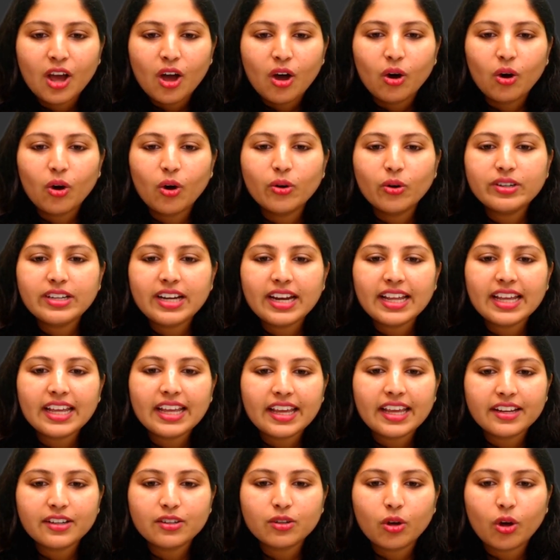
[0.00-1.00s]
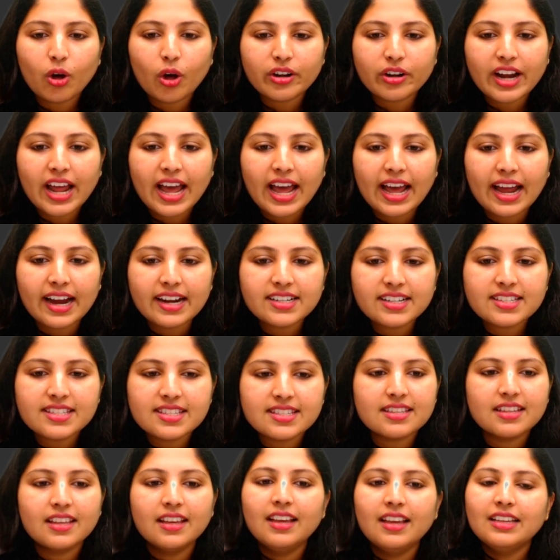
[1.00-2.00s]
Only in
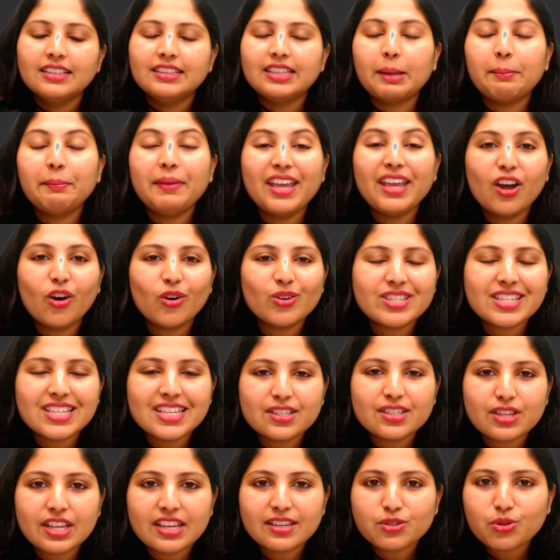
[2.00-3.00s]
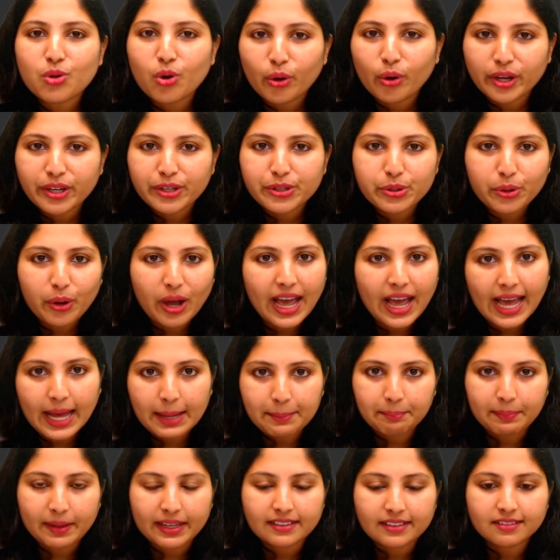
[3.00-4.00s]
gonads the meiosis is going to
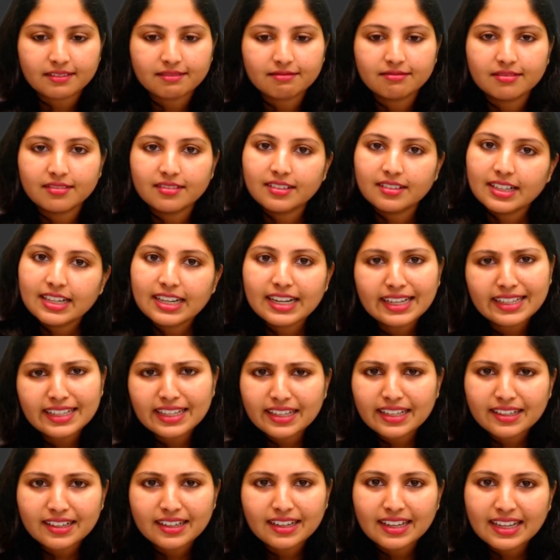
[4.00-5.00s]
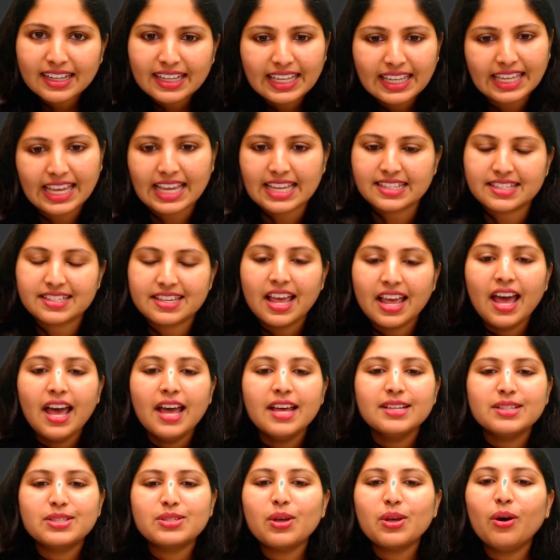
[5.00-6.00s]
happen. Clear? Yes.
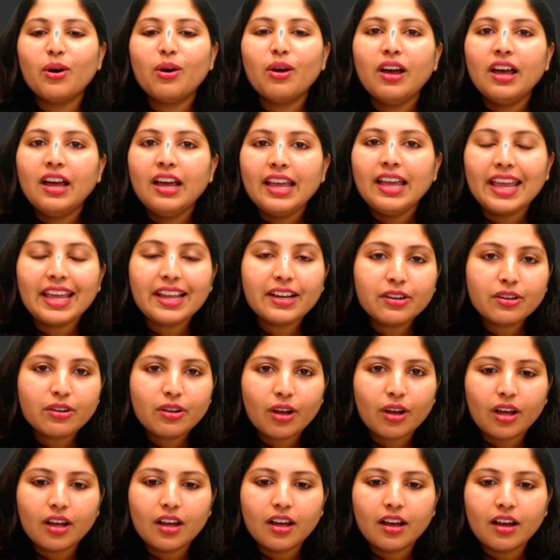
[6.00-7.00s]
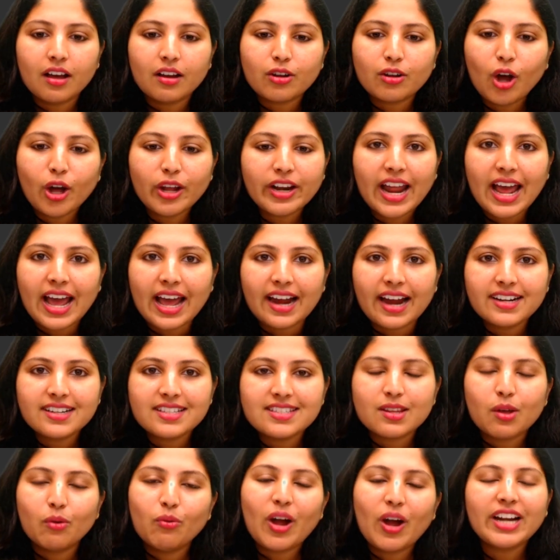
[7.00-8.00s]
So in
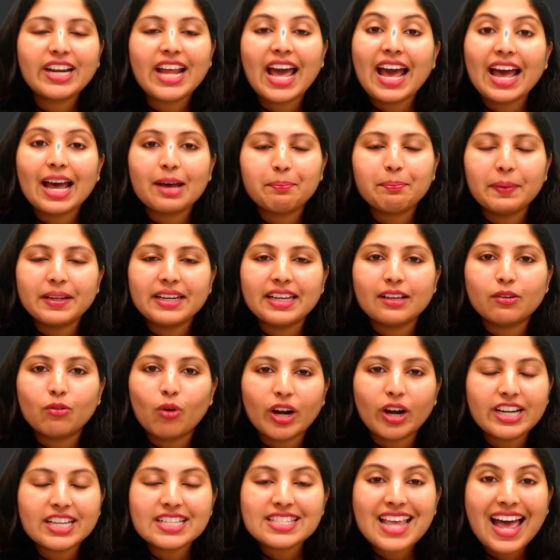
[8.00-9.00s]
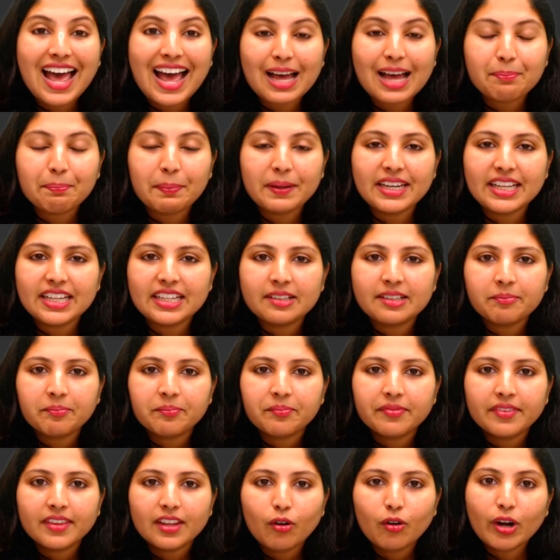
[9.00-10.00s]
gonads, what is
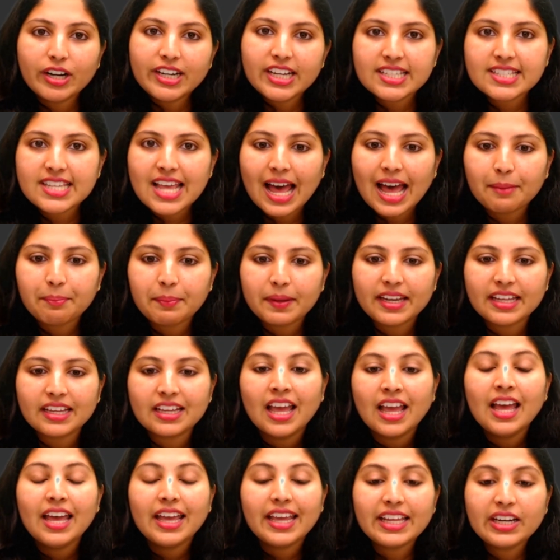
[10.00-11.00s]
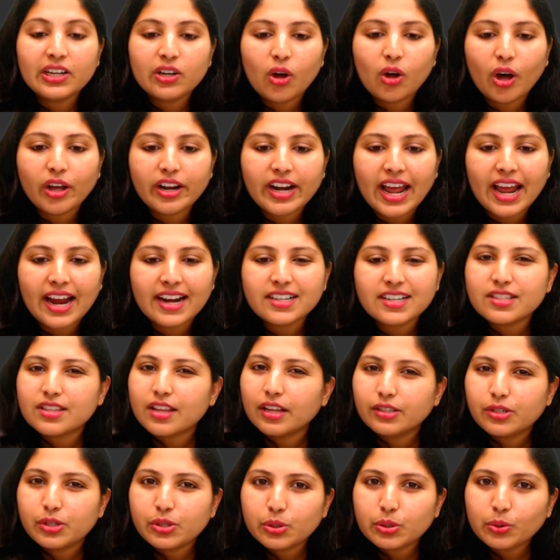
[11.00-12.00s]
happening? In gonads,
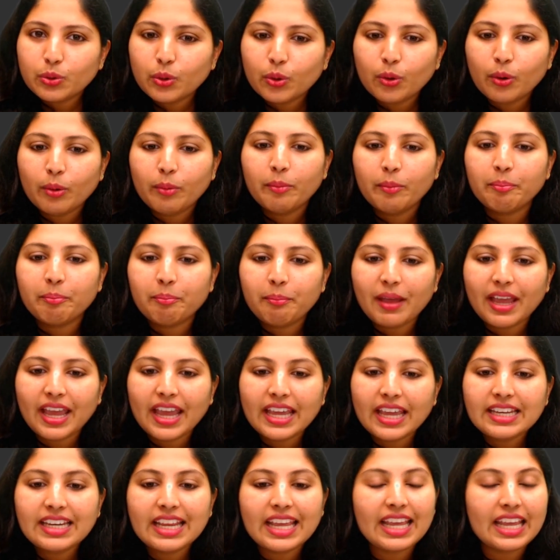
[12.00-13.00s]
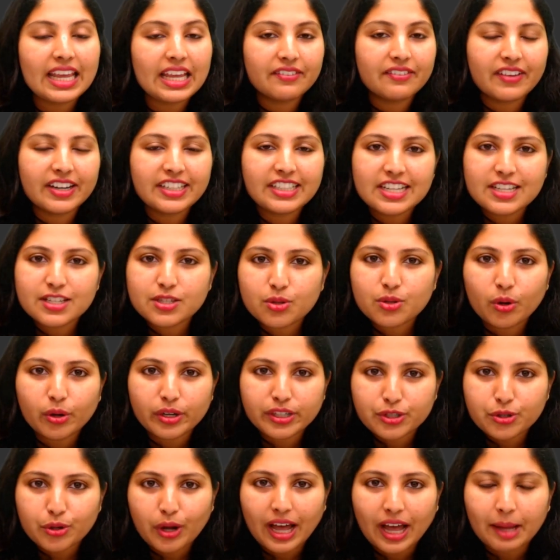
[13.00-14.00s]
2 main event is
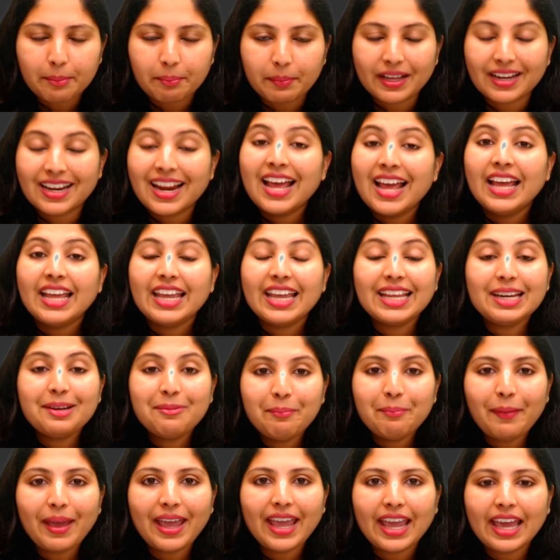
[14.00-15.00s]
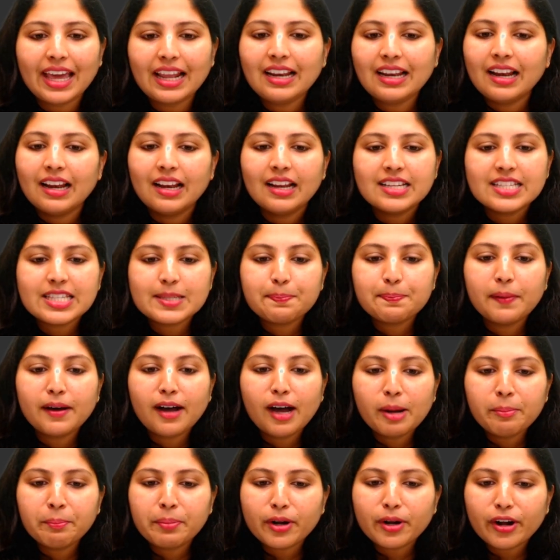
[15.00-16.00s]
going to happen. In male,
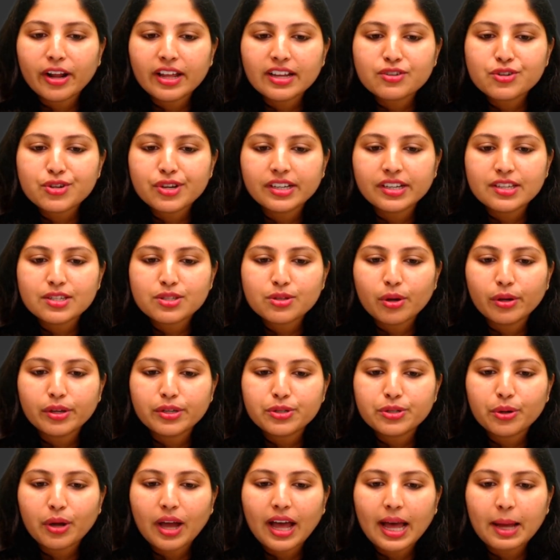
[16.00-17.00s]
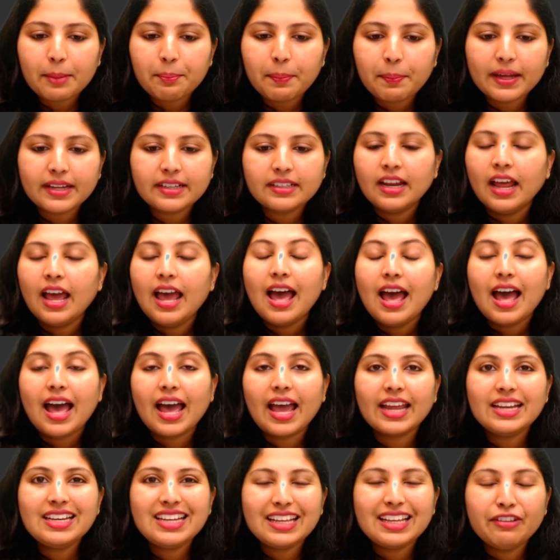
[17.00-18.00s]
sperm production is going to happen,
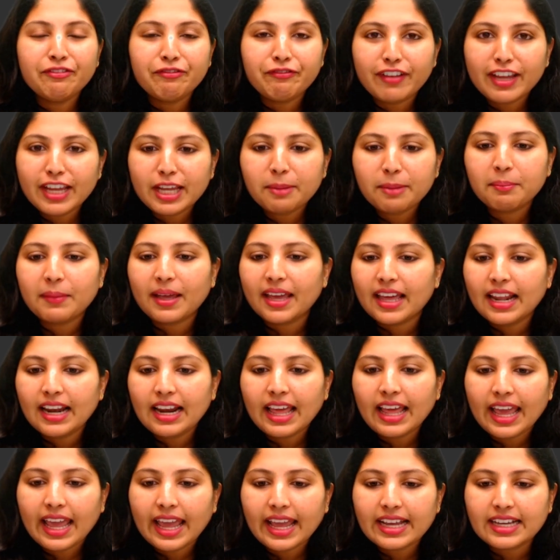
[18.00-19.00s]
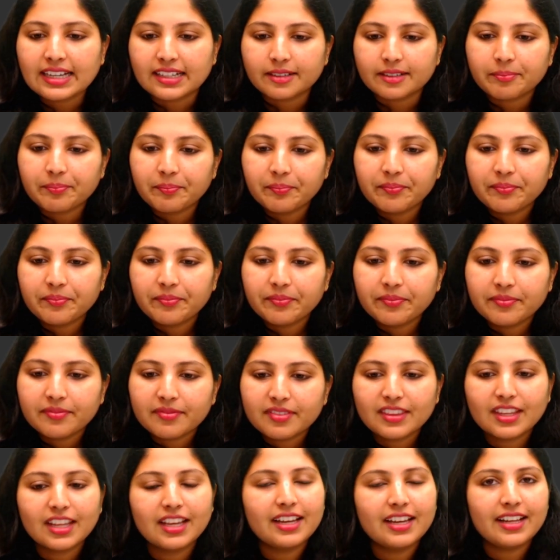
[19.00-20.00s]
and in female, egg,
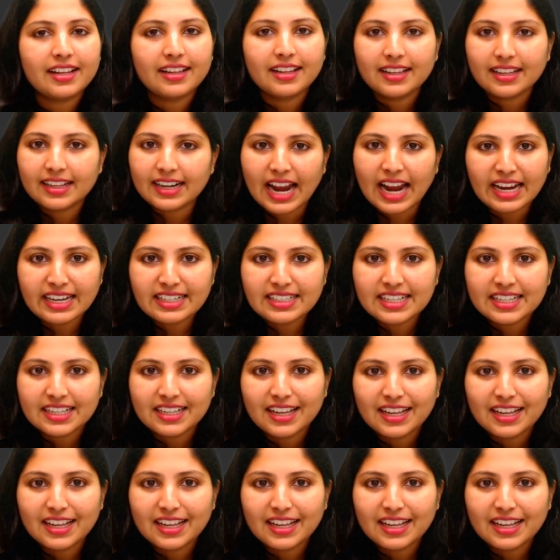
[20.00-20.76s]
right?